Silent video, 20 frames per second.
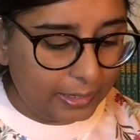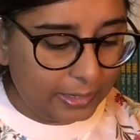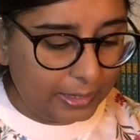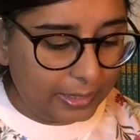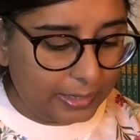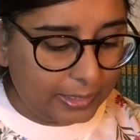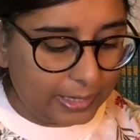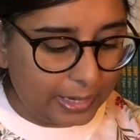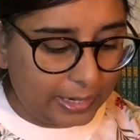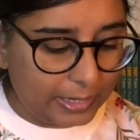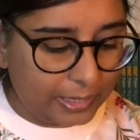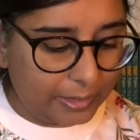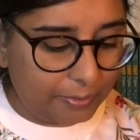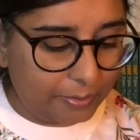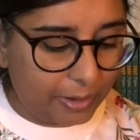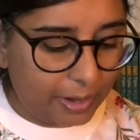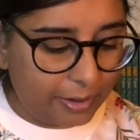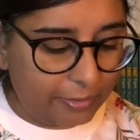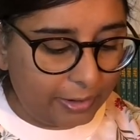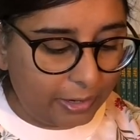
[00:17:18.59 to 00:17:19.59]
he said,
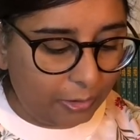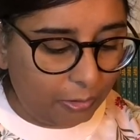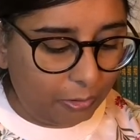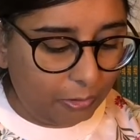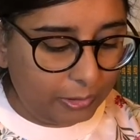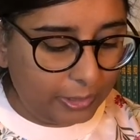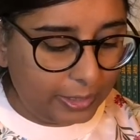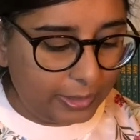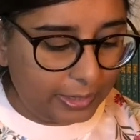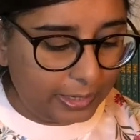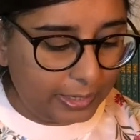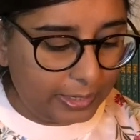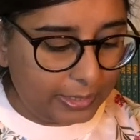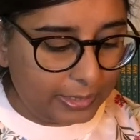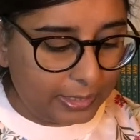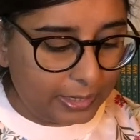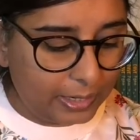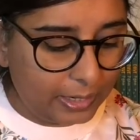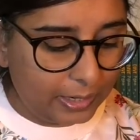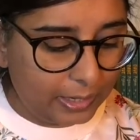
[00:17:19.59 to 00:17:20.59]
admiring all the
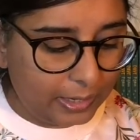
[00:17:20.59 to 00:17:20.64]
things